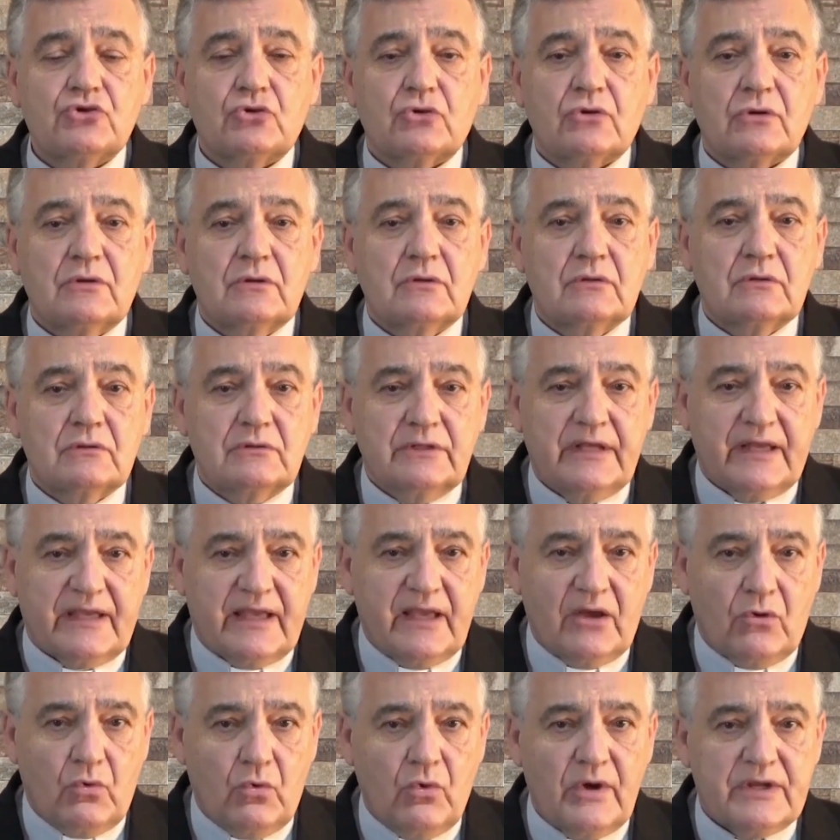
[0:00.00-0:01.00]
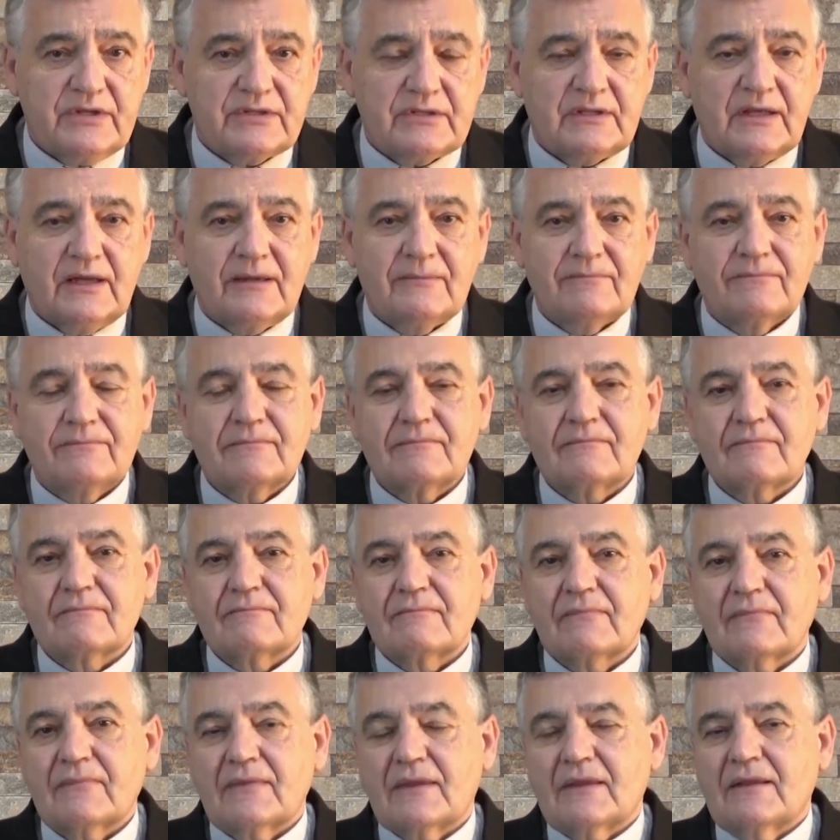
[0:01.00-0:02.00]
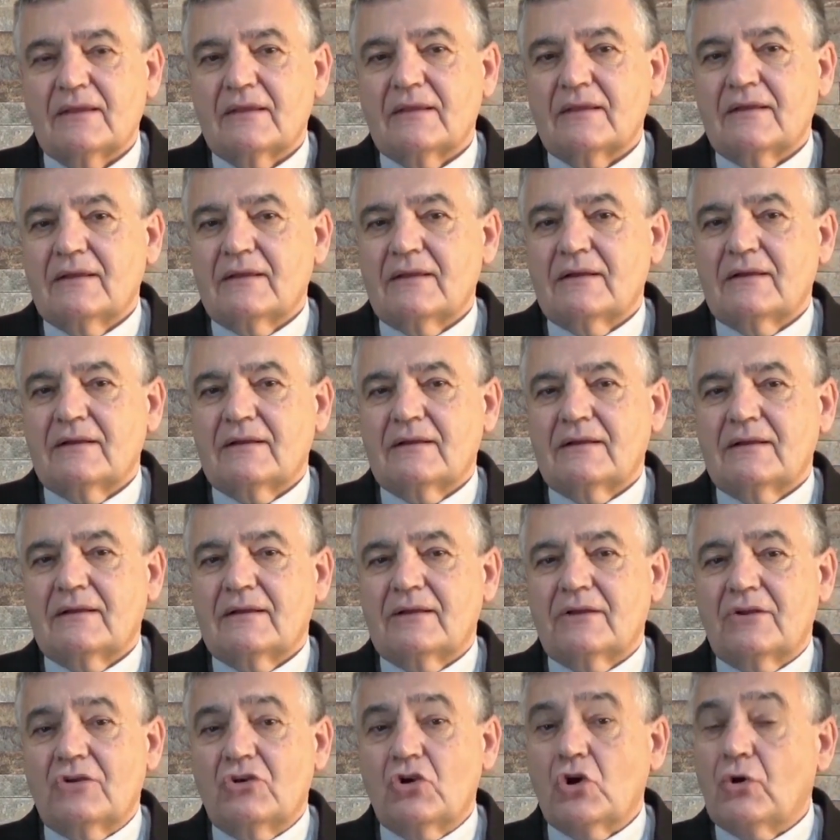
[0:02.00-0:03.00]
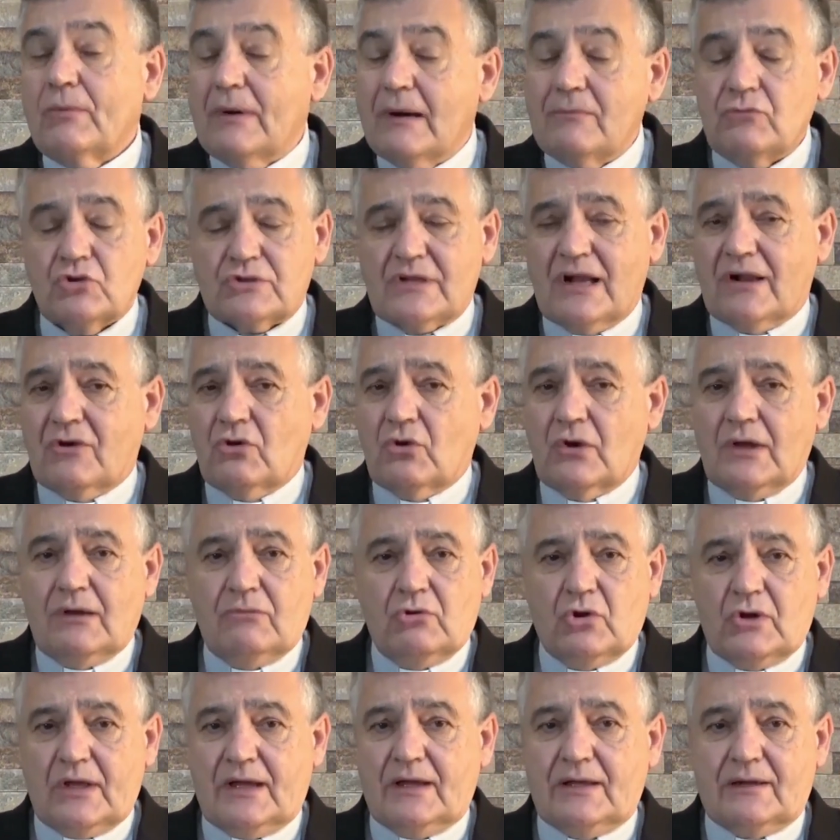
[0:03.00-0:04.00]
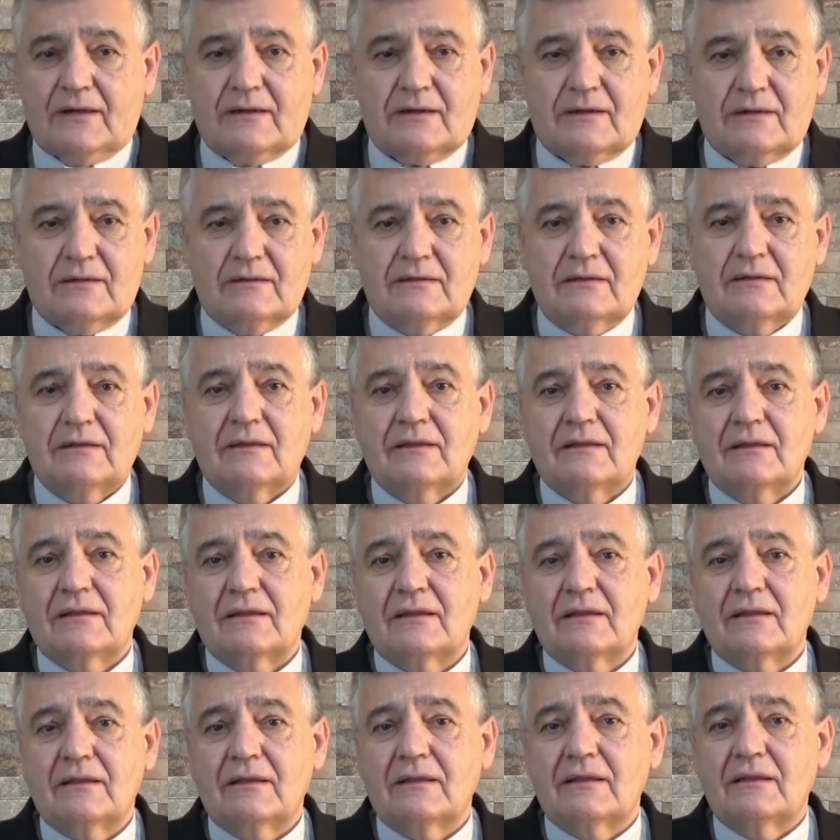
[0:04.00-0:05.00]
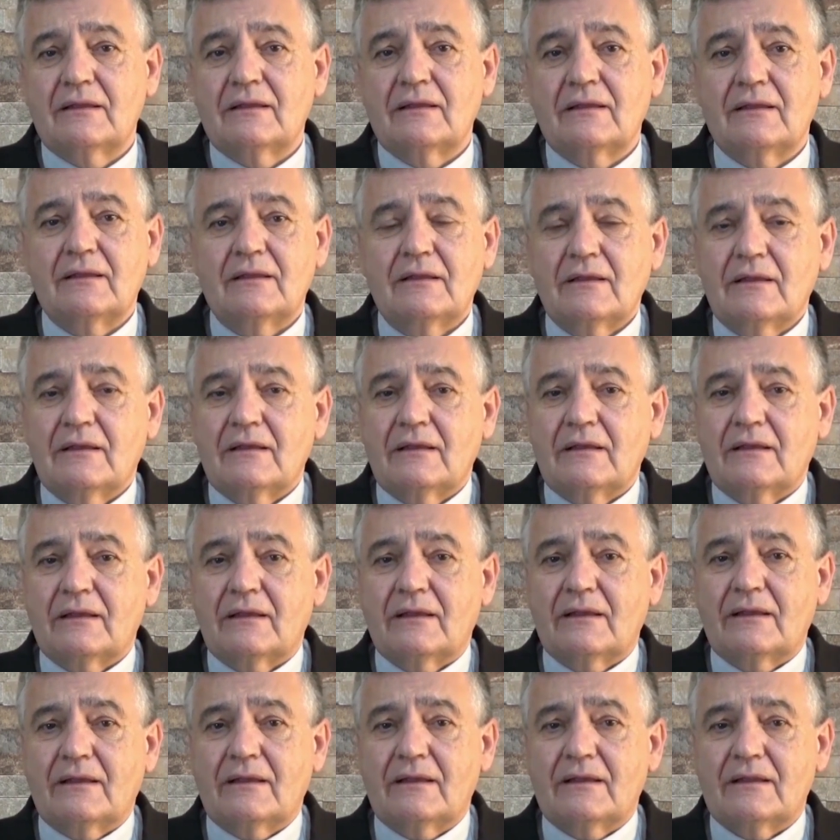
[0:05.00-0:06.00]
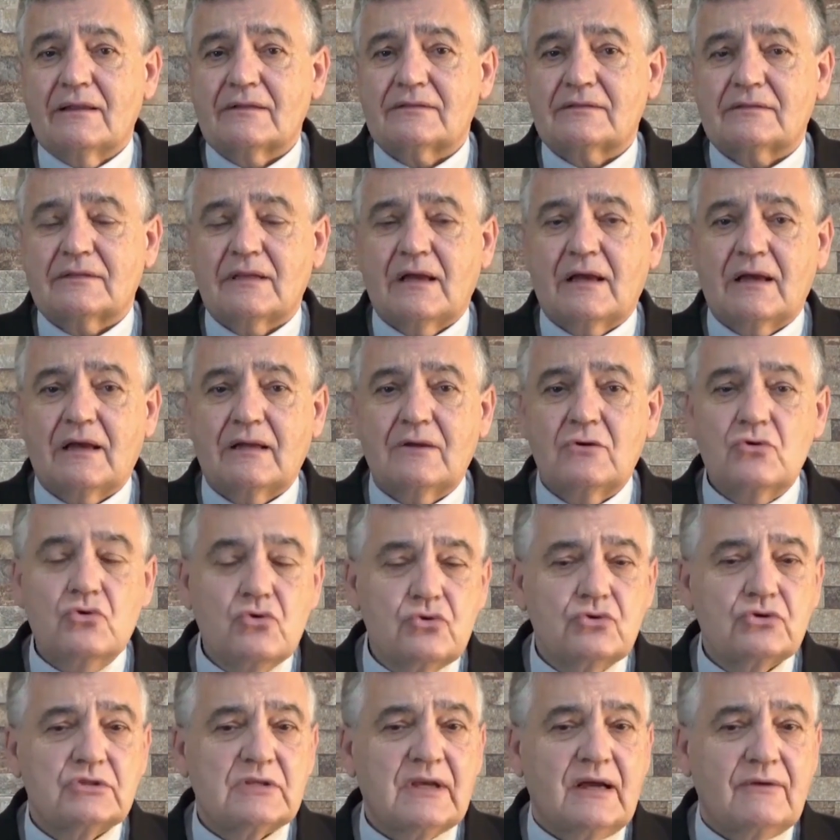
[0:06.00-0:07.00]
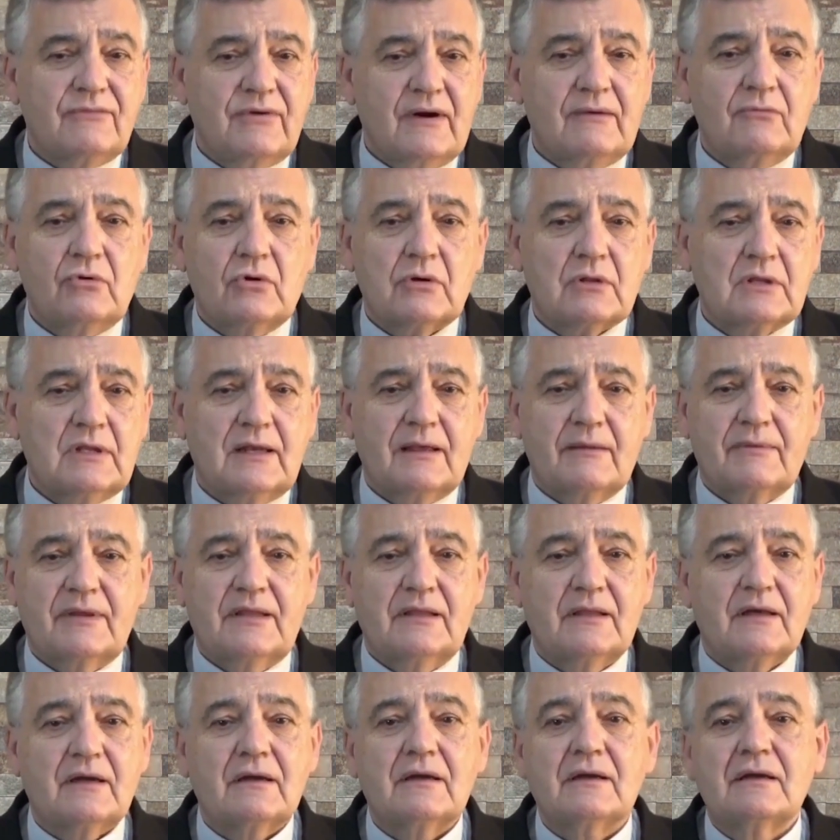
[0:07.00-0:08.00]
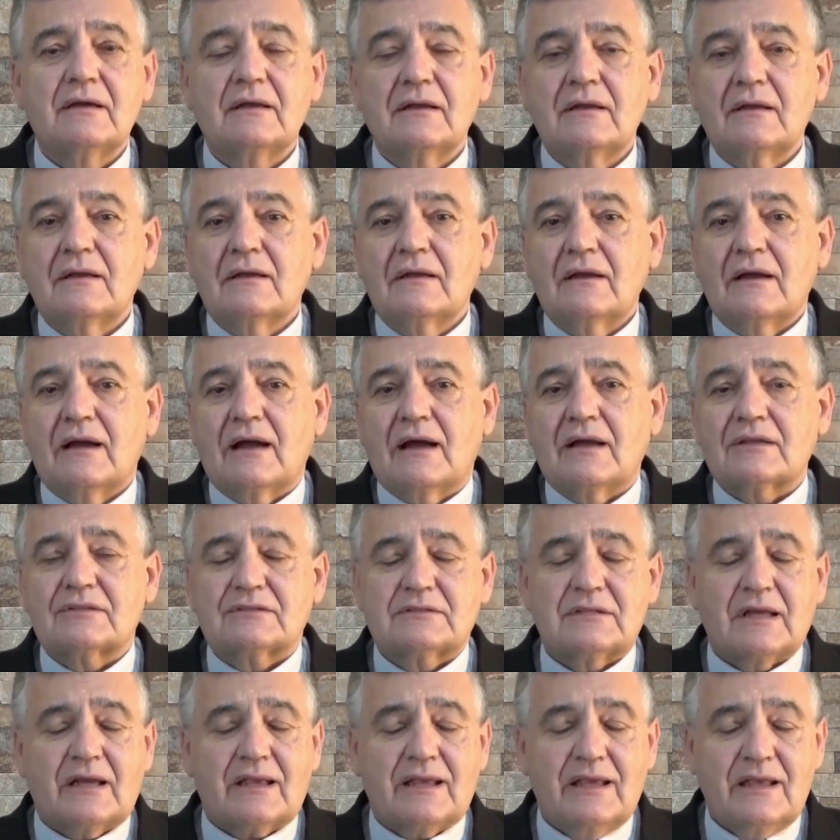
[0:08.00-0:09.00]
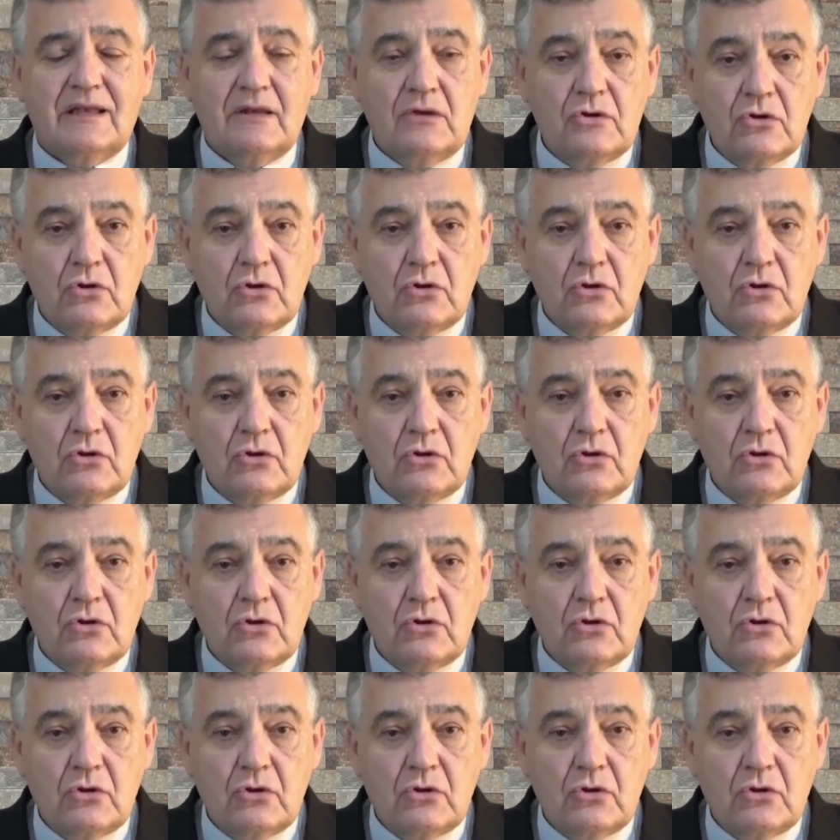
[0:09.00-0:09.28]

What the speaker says: Jesus Christ in its entirety. Whoever wants to be my disciple, let him carry his daily cross and follow me.